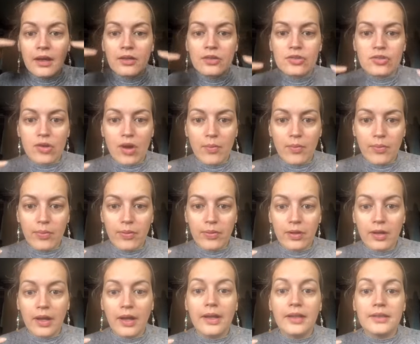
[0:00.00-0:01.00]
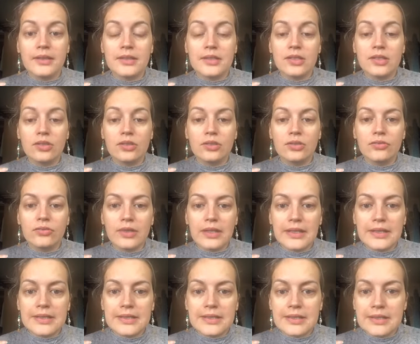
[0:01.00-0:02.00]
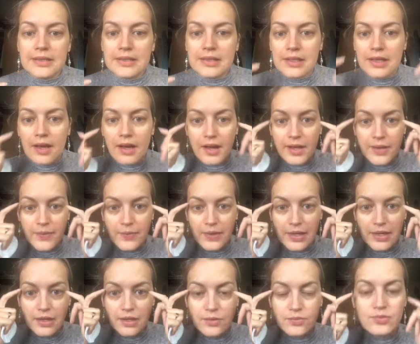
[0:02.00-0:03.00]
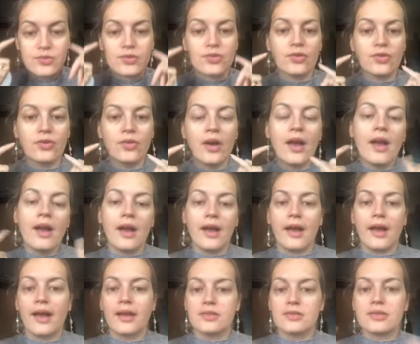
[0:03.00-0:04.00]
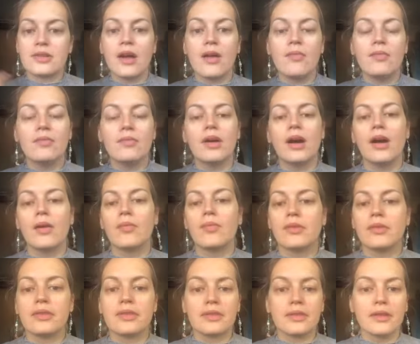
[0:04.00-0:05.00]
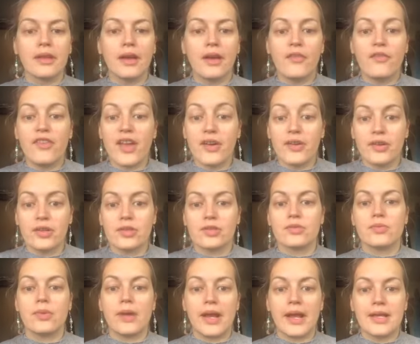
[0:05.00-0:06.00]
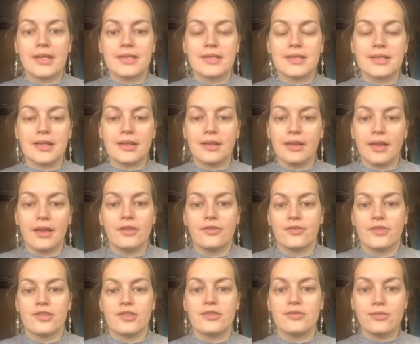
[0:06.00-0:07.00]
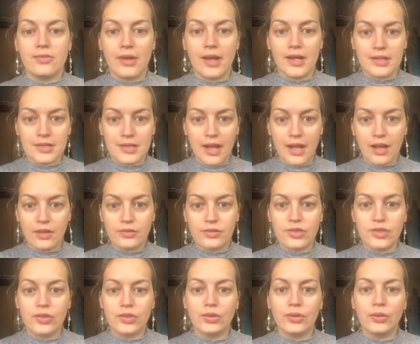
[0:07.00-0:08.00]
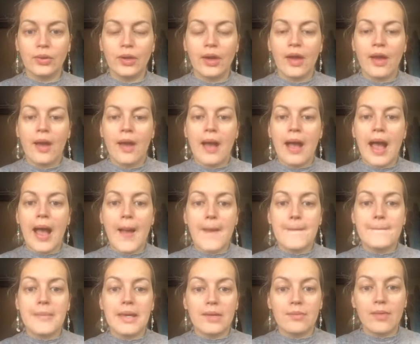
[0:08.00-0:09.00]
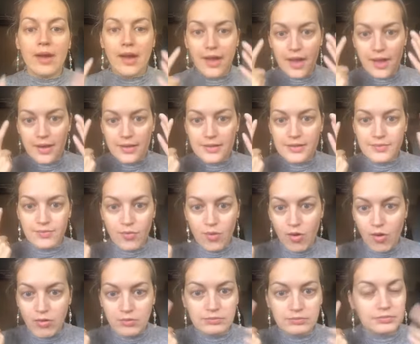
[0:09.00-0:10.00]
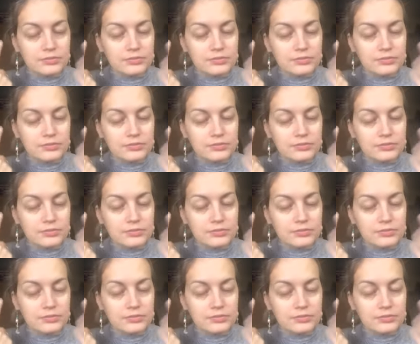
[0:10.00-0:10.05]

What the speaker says: drop and you don't really see eye makeup, so I had to come up with various ways, innovative ways, how to make my eyes more